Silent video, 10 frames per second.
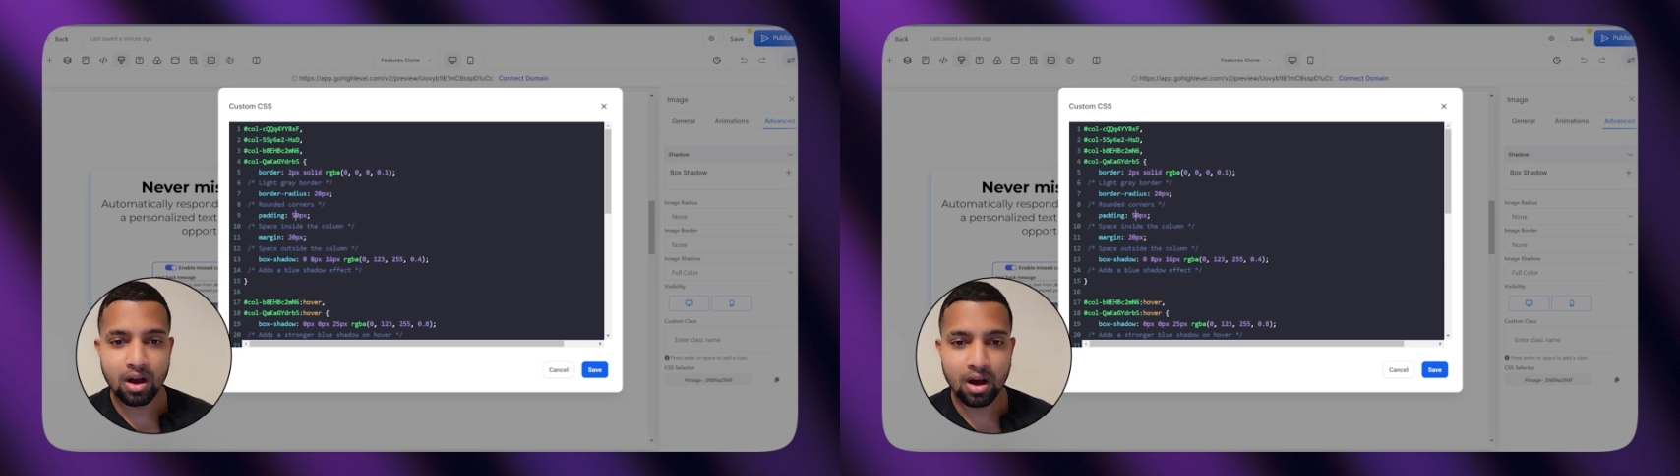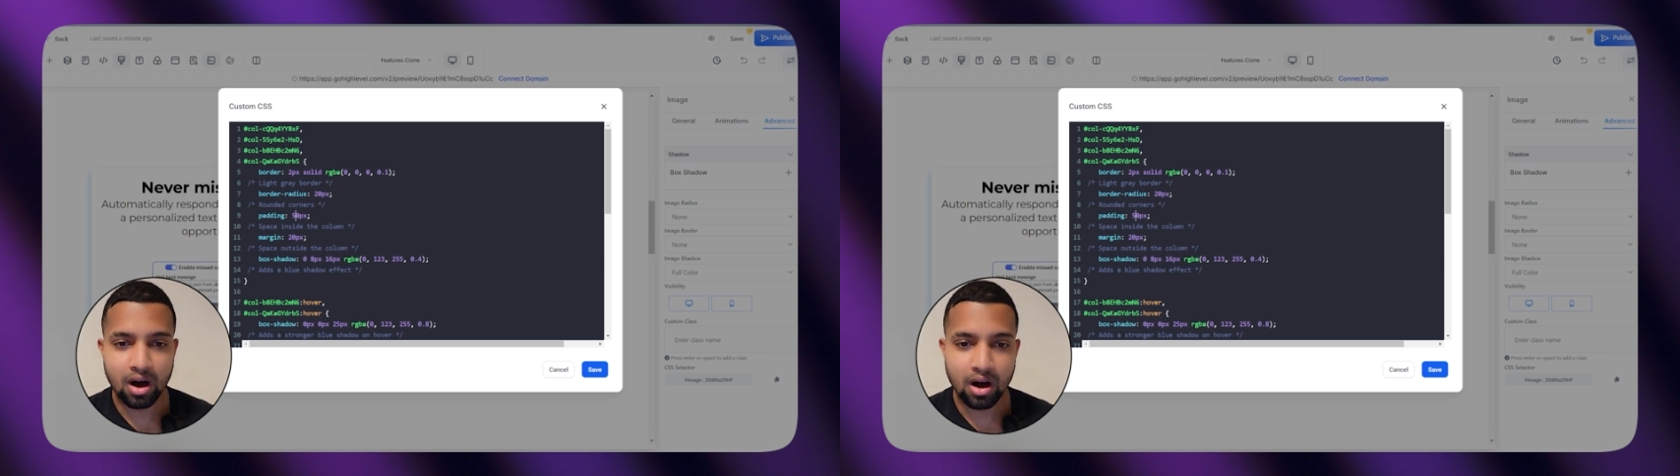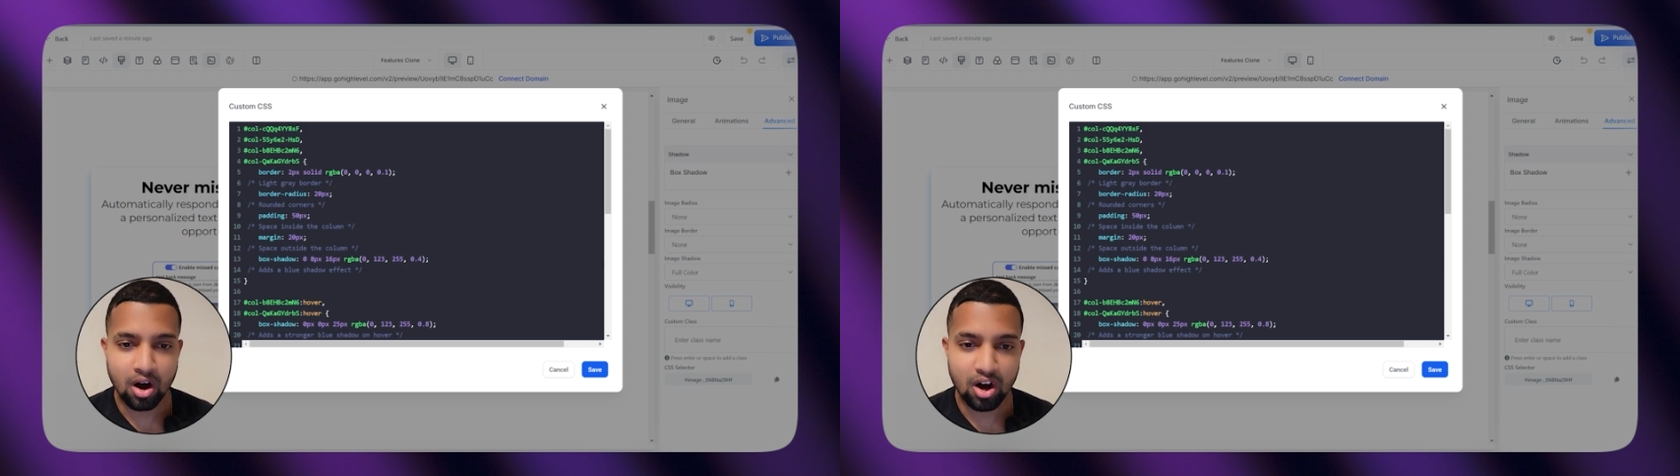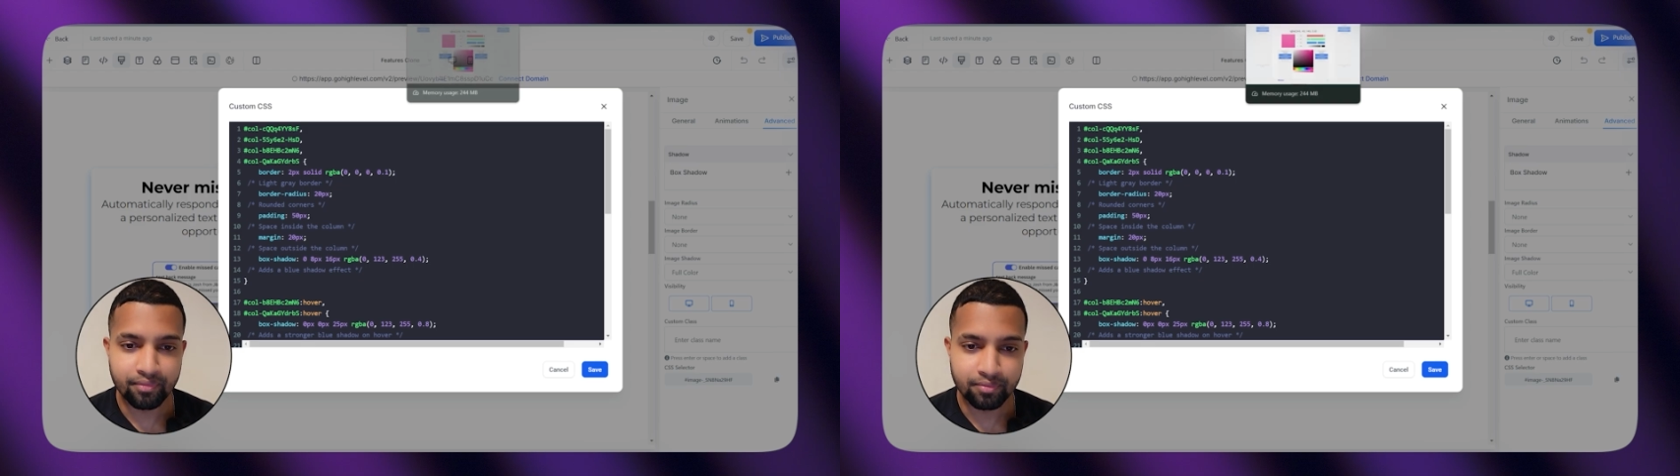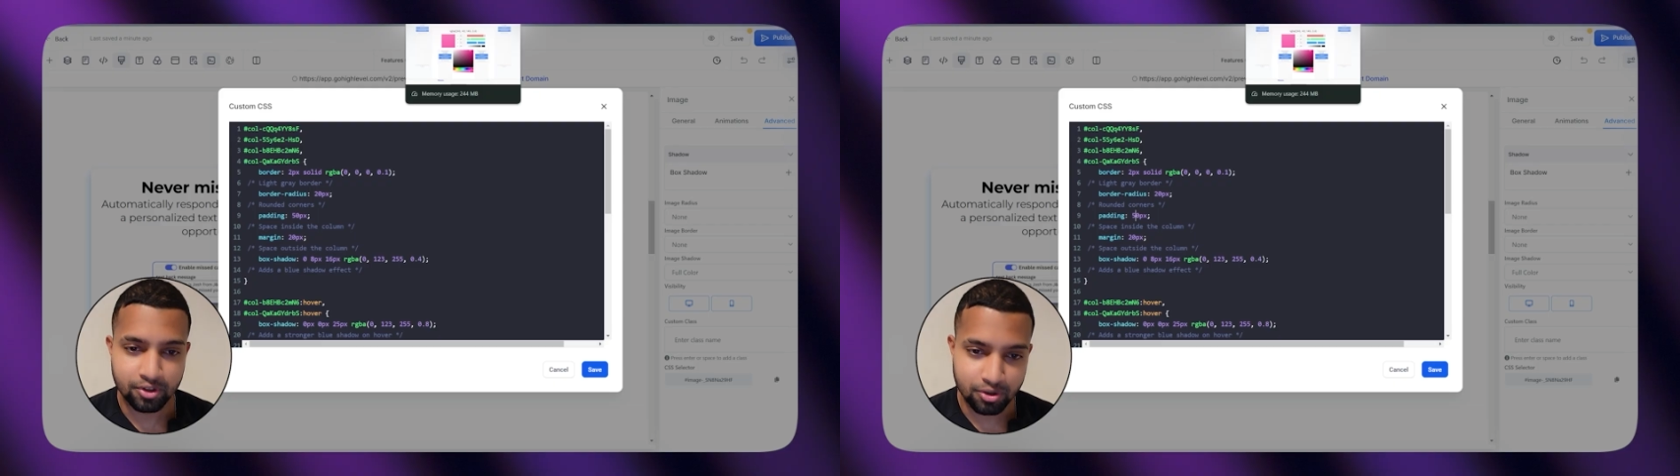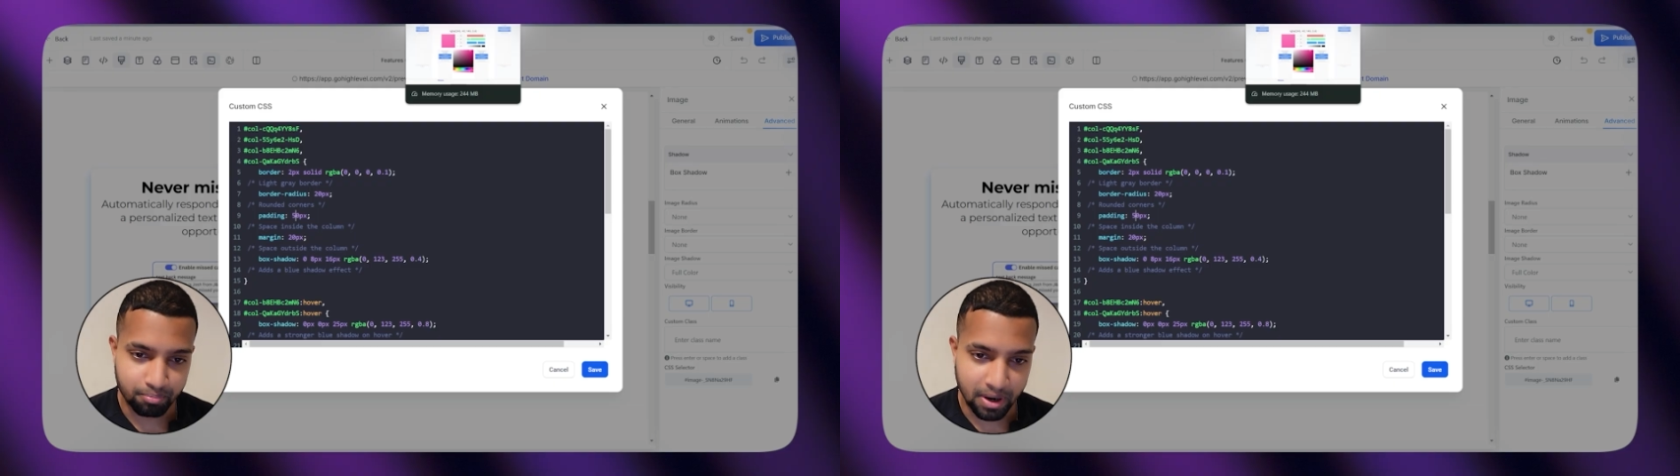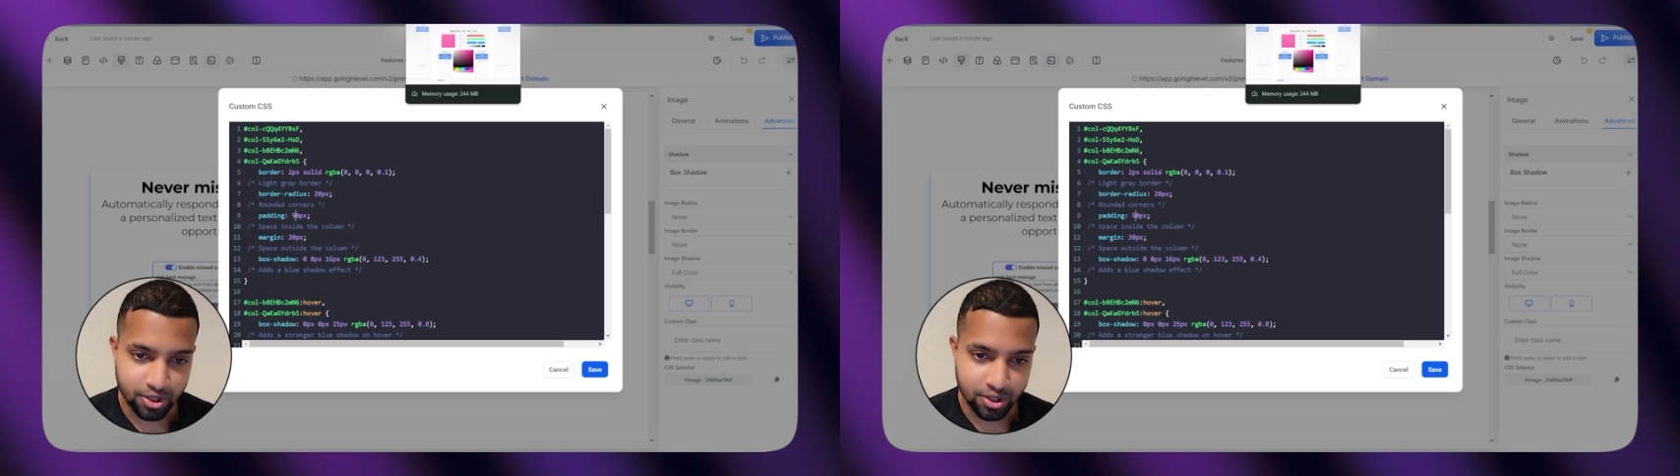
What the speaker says: by